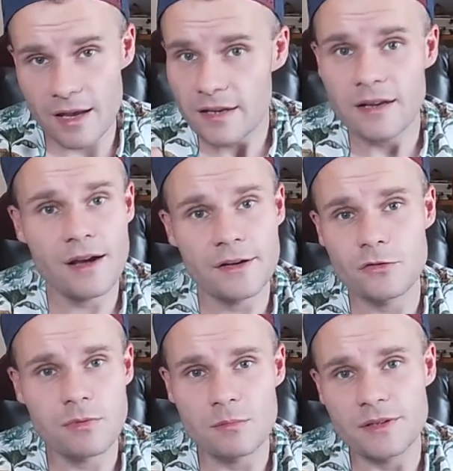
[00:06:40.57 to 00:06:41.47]
any kind
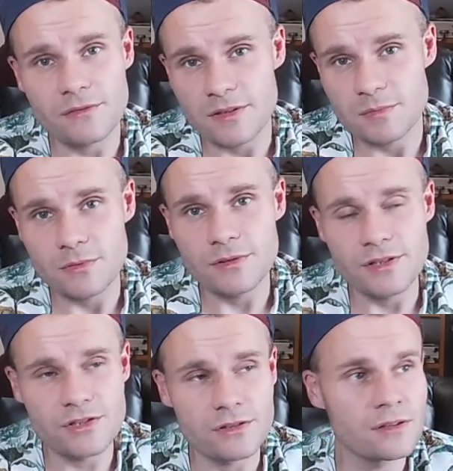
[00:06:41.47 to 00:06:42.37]
of public
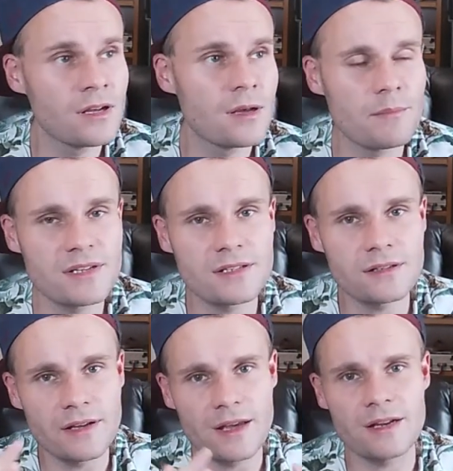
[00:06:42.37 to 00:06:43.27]
transportation,
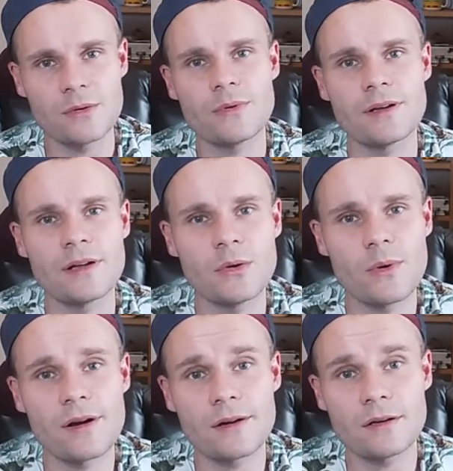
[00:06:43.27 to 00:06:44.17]
basically
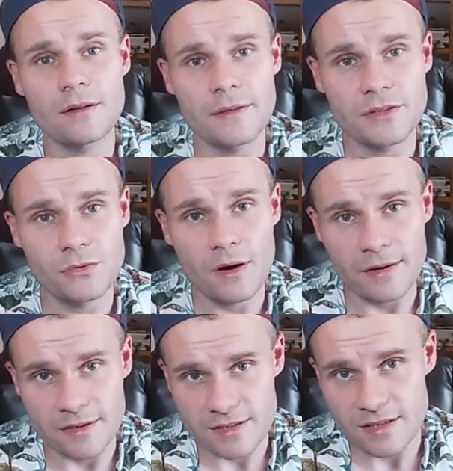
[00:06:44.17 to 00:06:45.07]
anywhere that you are
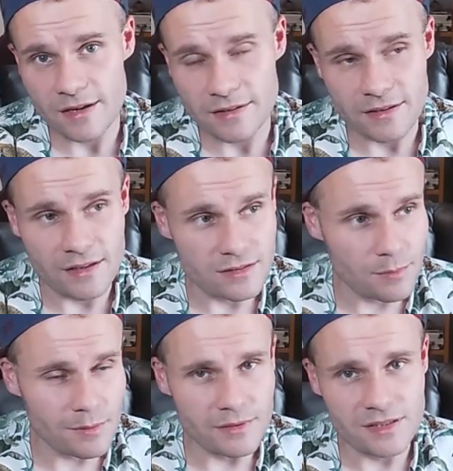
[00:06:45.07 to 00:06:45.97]
inside and it's a
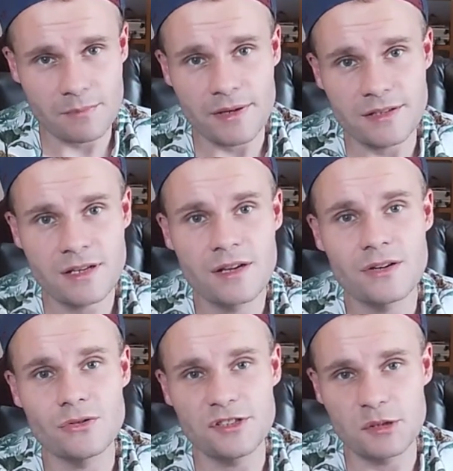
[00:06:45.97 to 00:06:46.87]
public space,
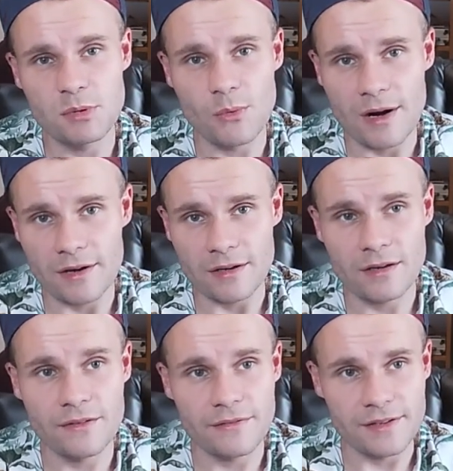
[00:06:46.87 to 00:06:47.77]
you need to be wearing
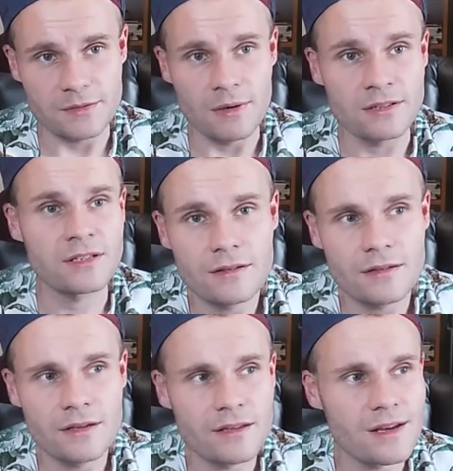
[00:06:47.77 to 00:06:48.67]
a face mask.
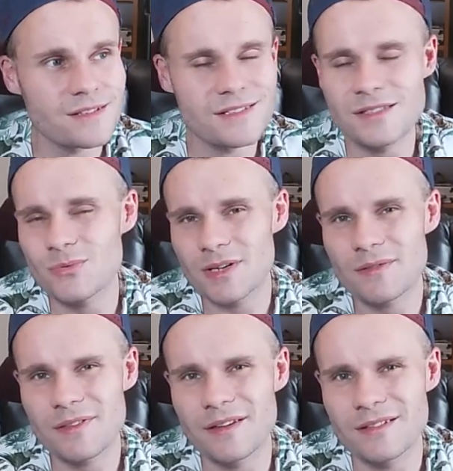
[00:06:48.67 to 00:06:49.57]
And guys, this is one of
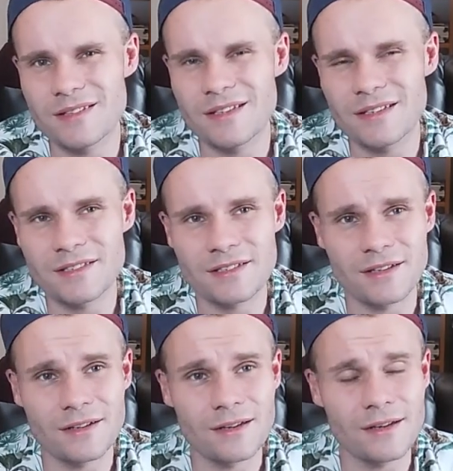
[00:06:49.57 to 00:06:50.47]
the things that
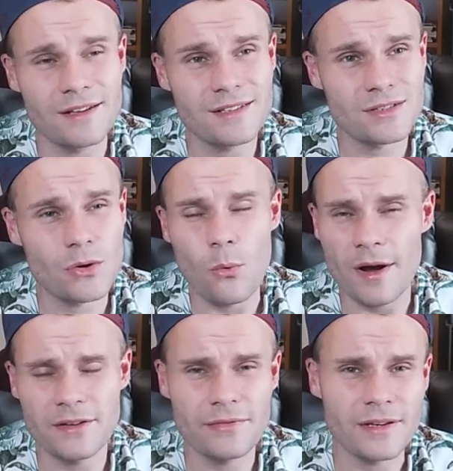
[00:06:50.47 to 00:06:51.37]
is
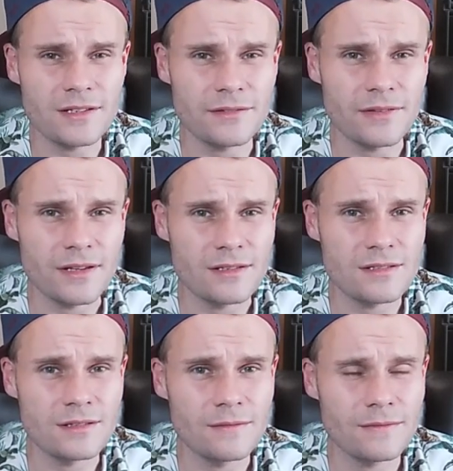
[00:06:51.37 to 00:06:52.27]
quite effective
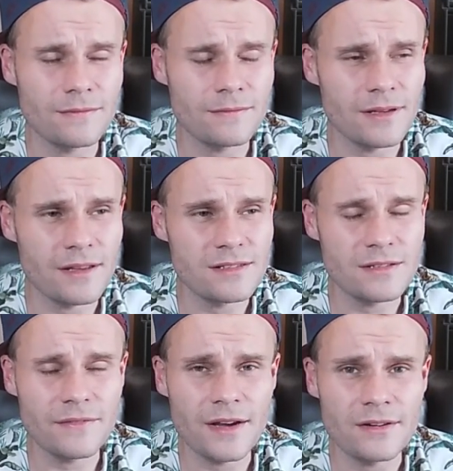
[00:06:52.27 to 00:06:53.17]
against
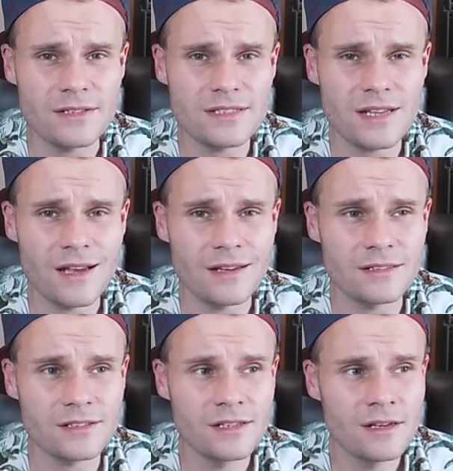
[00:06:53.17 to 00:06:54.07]
the virus,
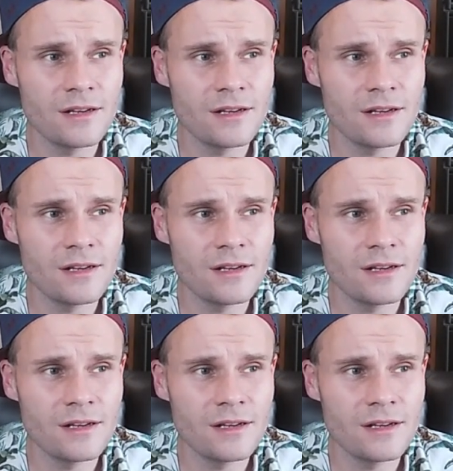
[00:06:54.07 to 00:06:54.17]
and